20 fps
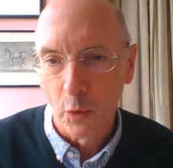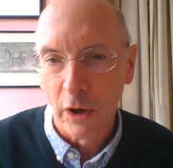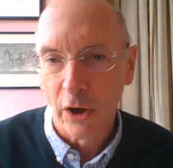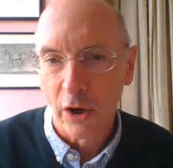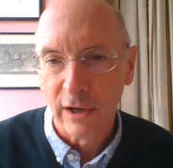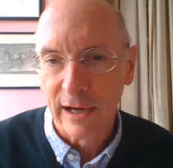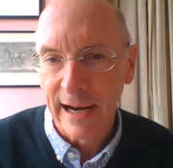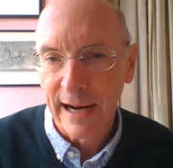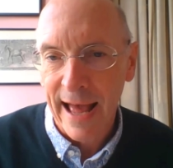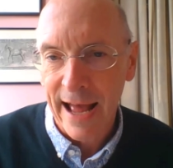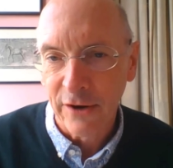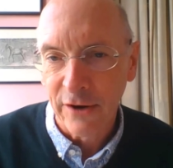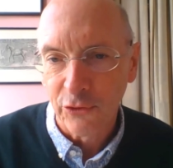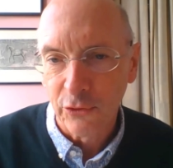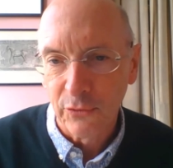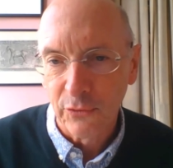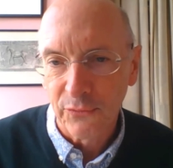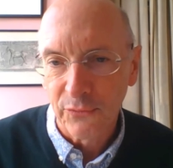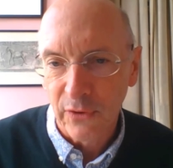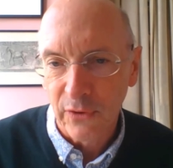work on a land
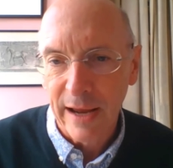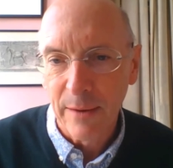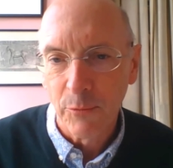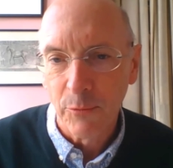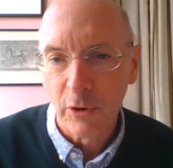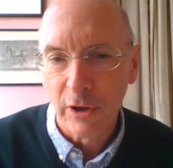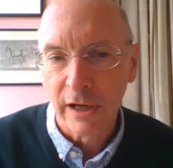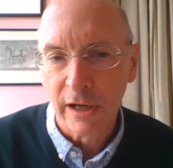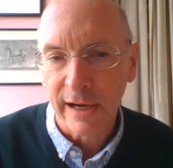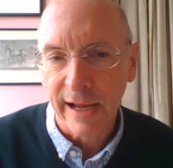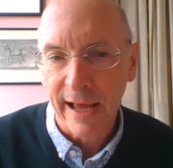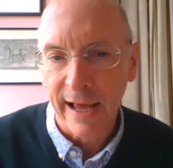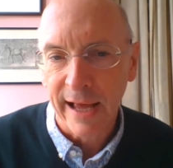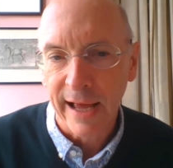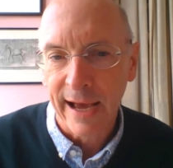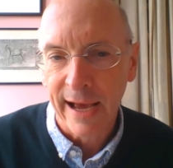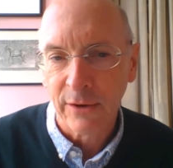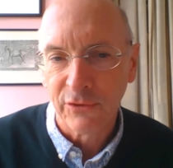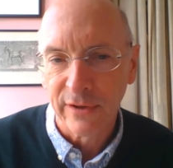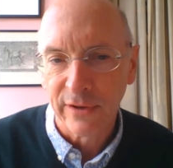use framework, how
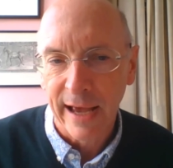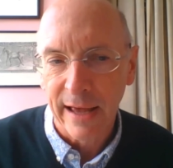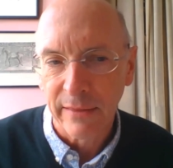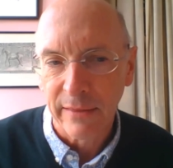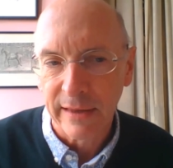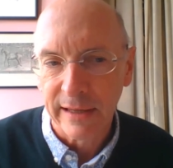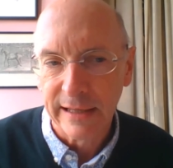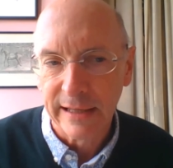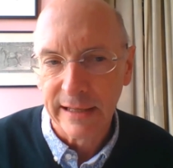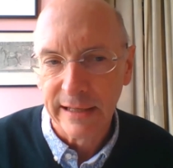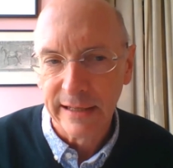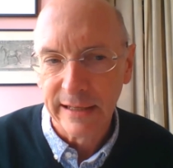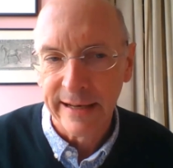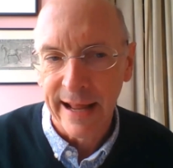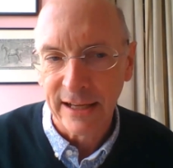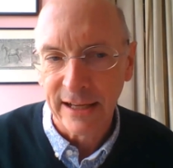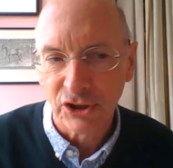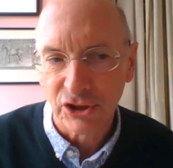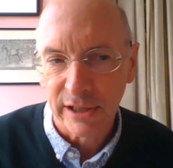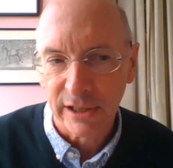to get the
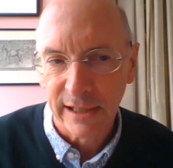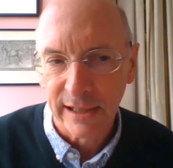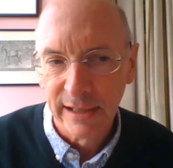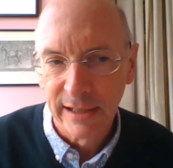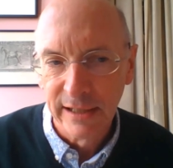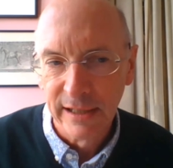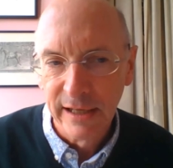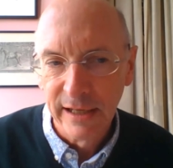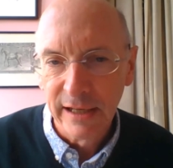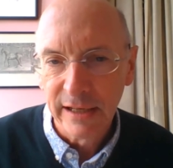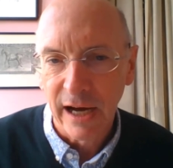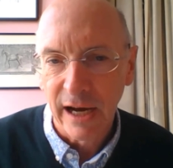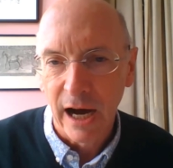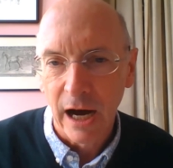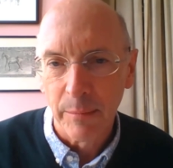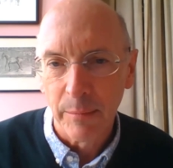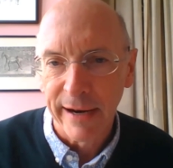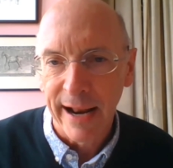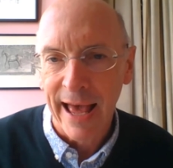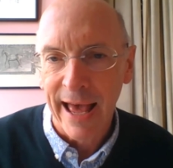nature,
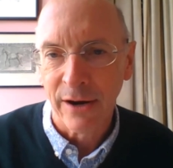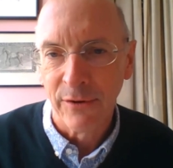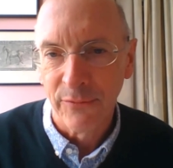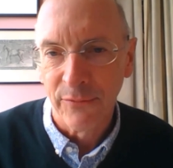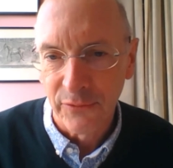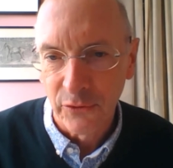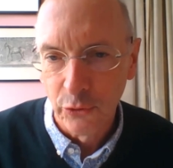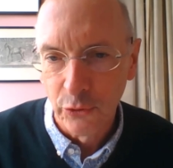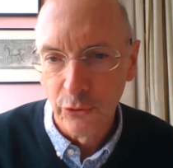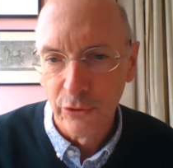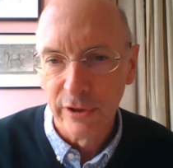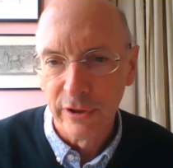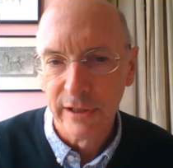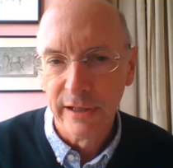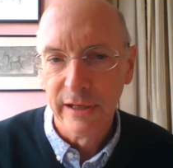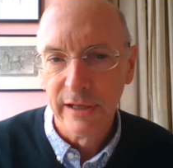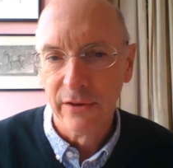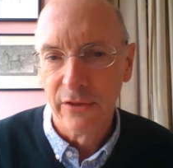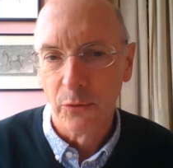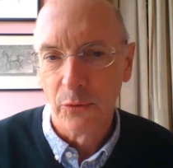carbon and food
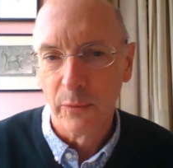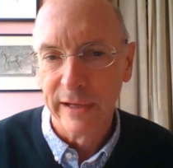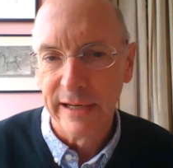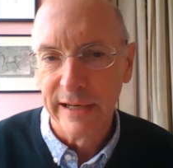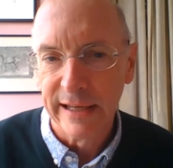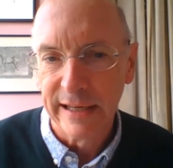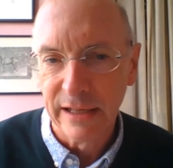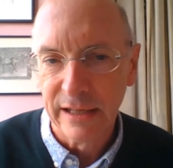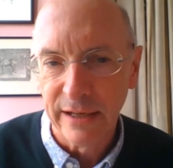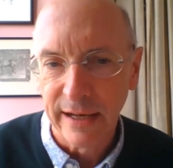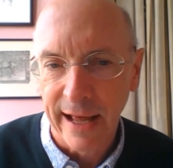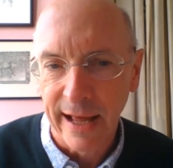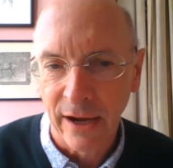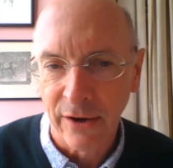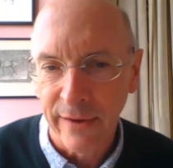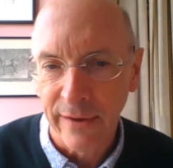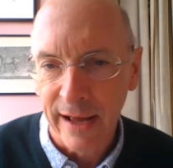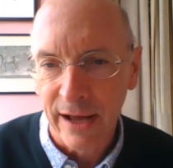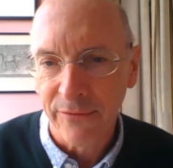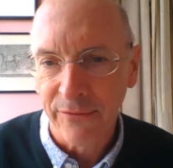that we need
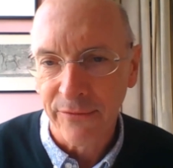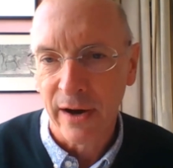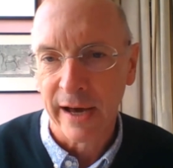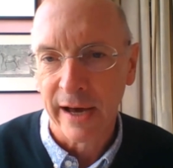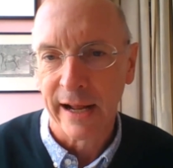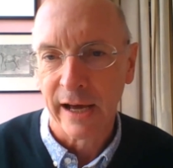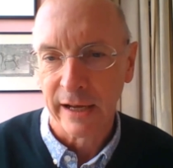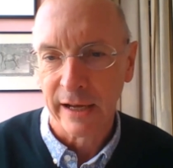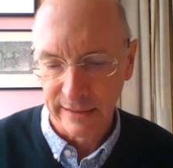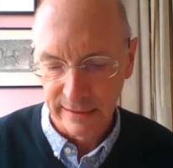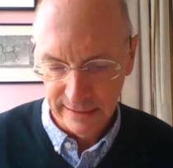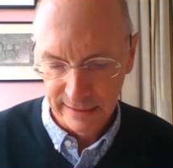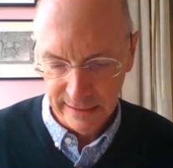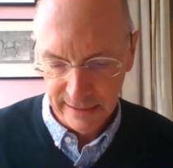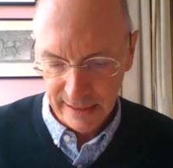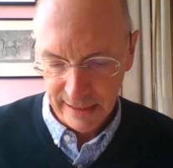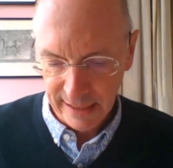out of our finite